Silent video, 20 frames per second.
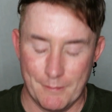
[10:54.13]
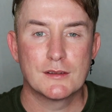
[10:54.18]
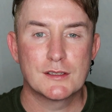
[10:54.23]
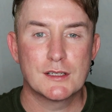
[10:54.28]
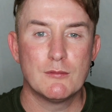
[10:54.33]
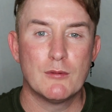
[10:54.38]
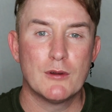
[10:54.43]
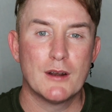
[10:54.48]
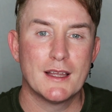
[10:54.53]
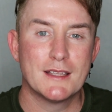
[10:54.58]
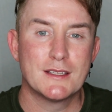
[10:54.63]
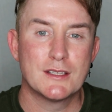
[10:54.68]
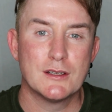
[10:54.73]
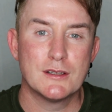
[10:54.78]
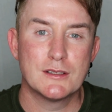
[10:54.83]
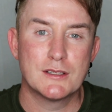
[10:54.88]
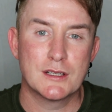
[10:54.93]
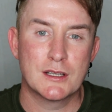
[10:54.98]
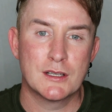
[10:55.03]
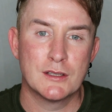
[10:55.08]
So what I
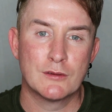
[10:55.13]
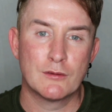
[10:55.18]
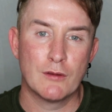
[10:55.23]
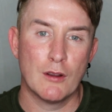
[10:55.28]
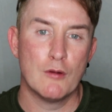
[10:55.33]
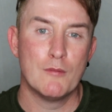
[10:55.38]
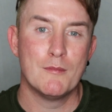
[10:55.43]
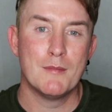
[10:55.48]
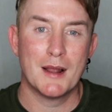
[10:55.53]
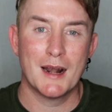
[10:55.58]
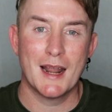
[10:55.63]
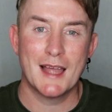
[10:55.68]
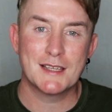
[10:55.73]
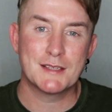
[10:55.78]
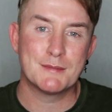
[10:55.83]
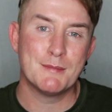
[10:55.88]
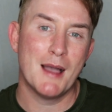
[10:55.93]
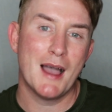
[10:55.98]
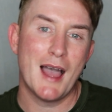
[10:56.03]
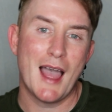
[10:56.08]
do to control
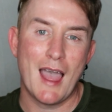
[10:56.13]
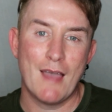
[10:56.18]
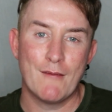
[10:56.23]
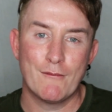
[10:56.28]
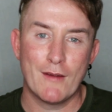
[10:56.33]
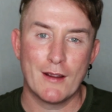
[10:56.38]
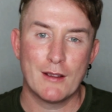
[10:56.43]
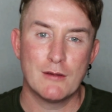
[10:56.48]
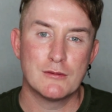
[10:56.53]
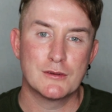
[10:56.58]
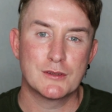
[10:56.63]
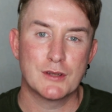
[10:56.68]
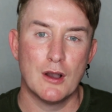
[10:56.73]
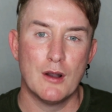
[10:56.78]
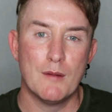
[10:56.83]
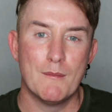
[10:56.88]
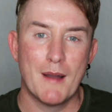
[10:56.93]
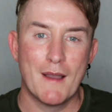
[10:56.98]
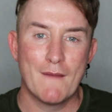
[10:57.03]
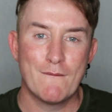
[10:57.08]
melasma and freckles
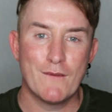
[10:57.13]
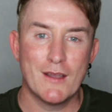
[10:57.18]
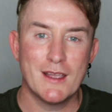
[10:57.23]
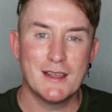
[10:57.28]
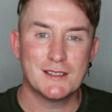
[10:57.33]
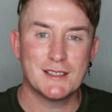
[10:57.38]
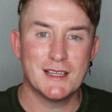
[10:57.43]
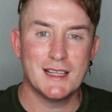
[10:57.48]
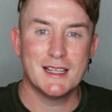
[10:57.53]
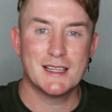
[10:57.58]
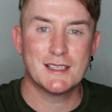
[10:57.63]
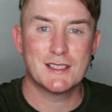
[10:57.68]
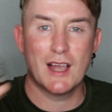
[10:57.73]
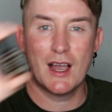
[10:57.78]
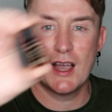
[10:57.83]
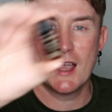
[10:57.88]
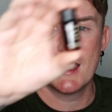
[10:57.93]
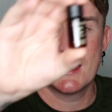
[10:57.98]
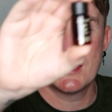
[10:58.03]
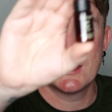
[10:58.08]
on my face is
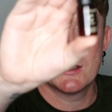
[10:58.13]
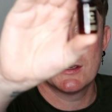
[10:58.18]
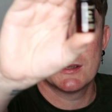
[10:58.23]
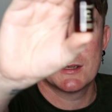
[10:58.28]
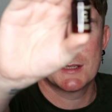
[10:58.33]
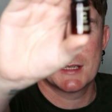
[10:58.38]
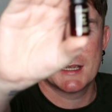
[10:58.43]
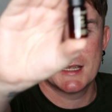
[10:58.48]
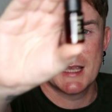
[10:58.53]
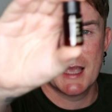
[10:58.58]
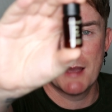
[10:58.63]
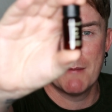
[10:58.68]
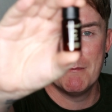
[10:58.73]
I use the